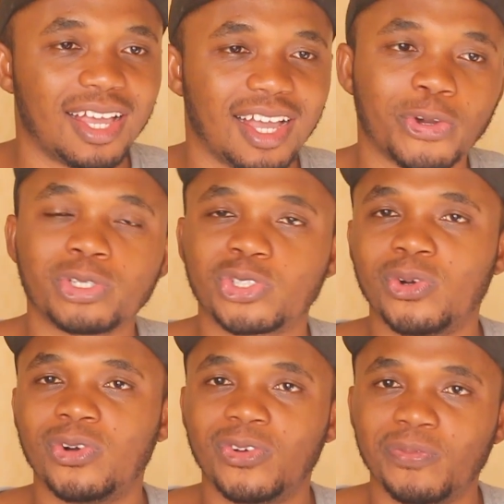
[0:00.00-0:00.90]
And
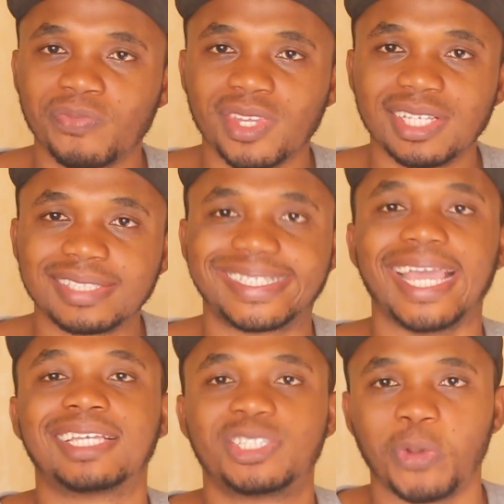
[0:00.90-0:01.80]
also,
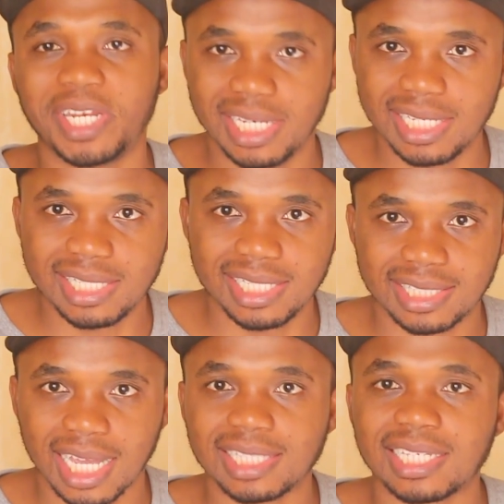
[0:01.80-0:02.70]
sex when they need
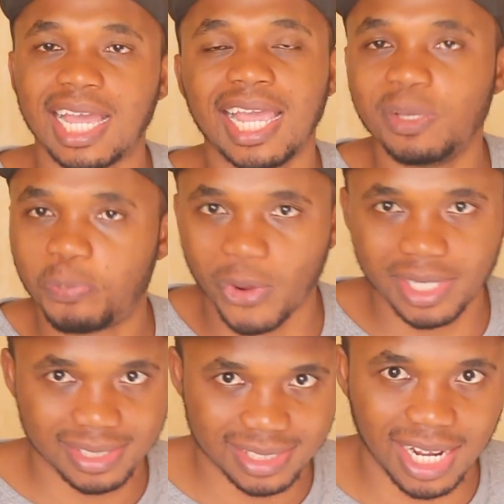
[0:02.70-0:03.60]
it at any
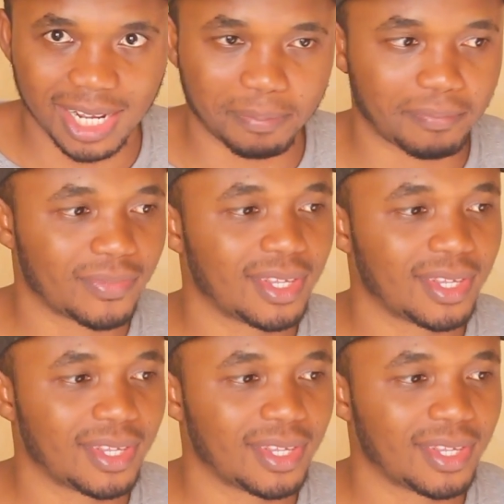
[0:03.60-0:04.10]
point in time